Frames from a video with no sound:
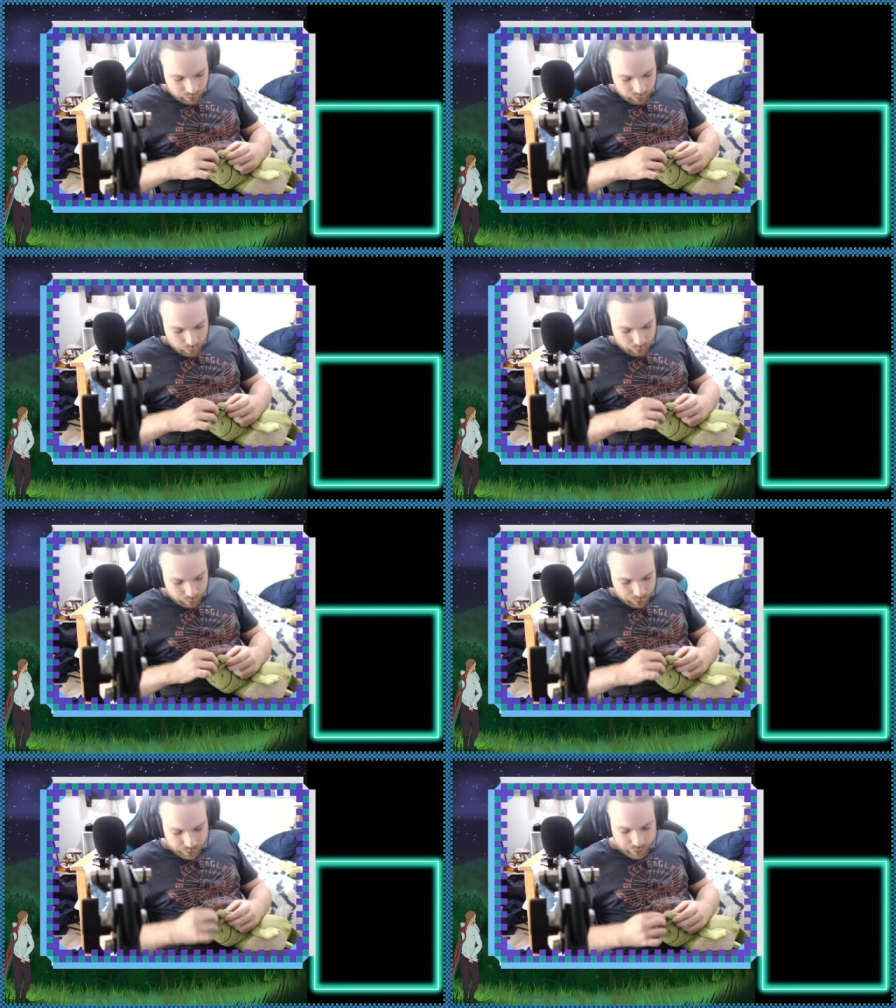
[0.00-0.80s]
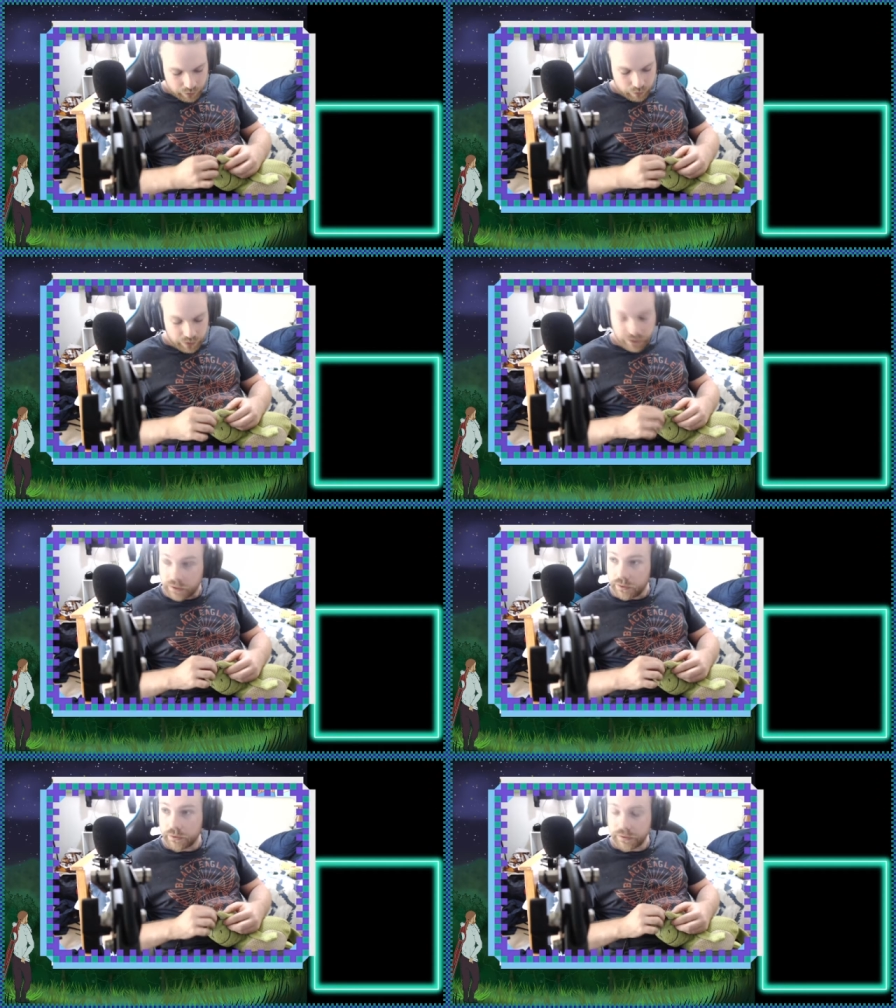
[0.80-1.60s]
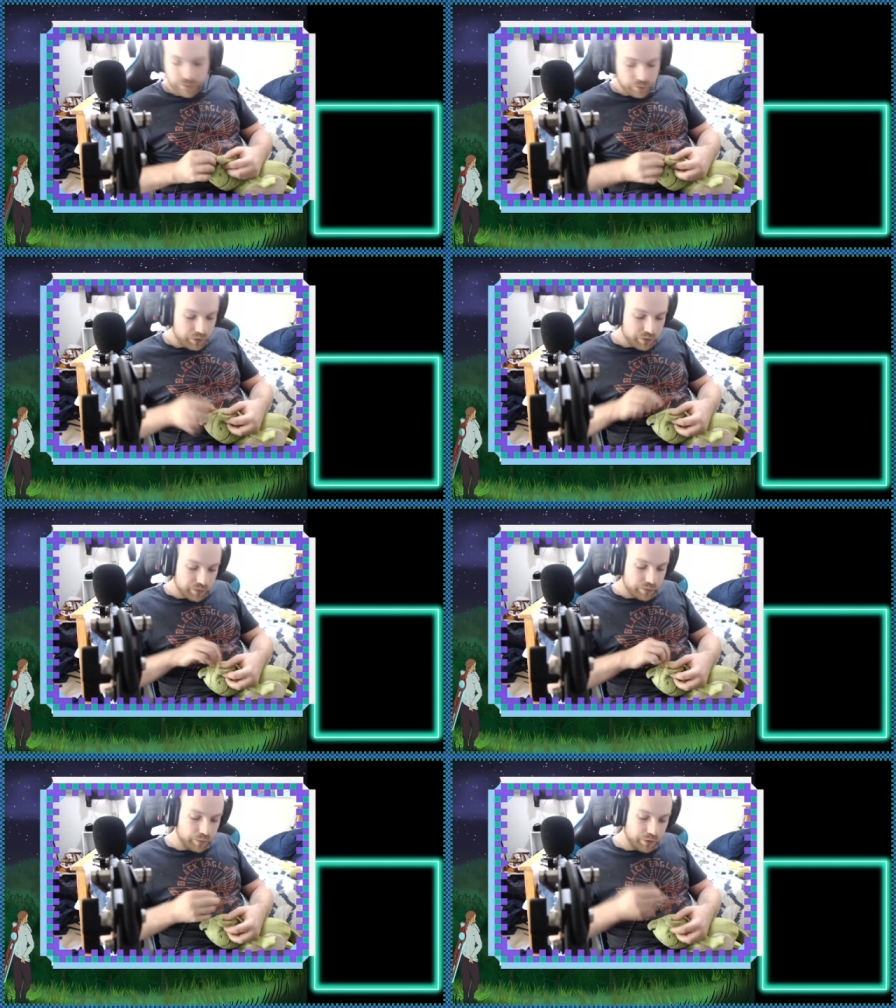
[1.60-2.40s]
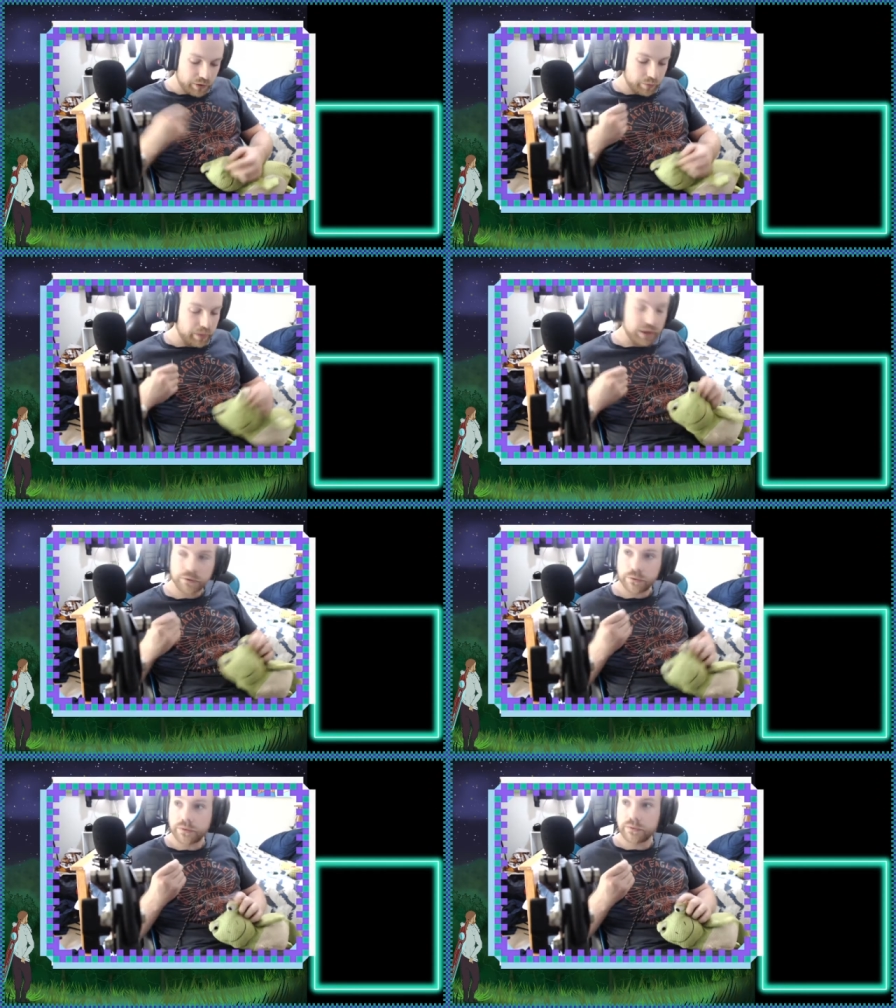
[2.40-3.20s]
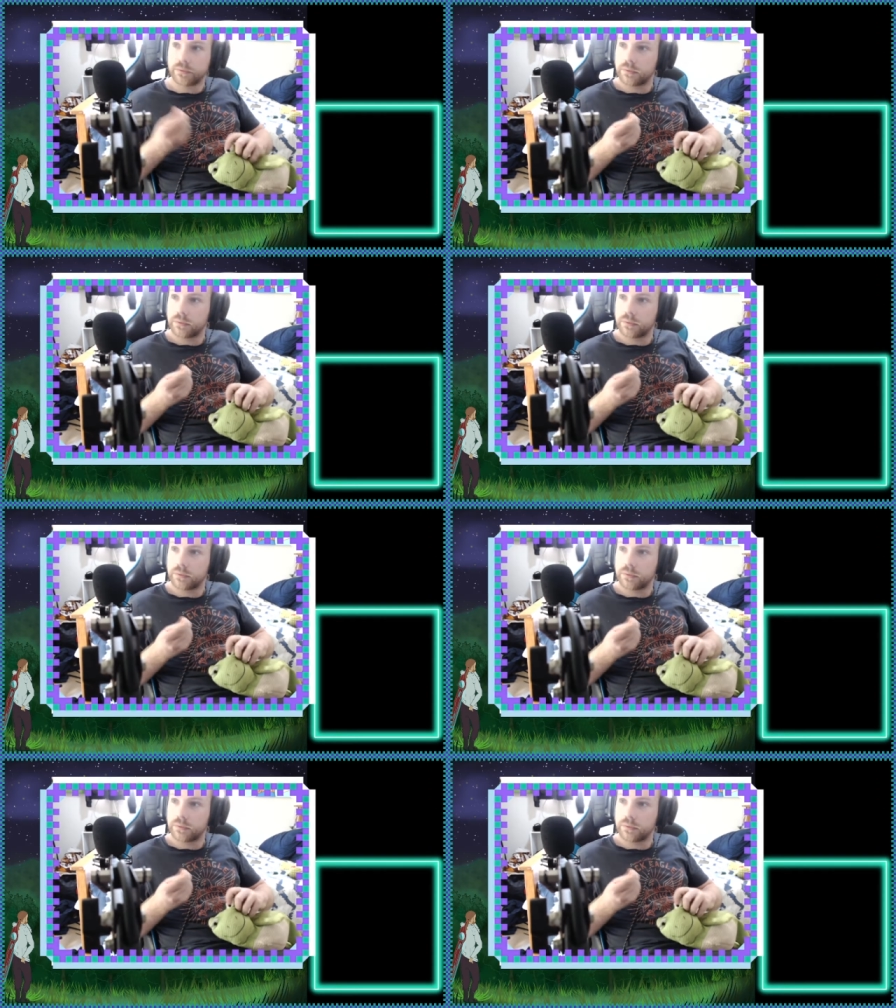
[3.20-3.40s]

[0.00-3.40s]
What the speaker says: It's more important to know where the needle is when you come back to it,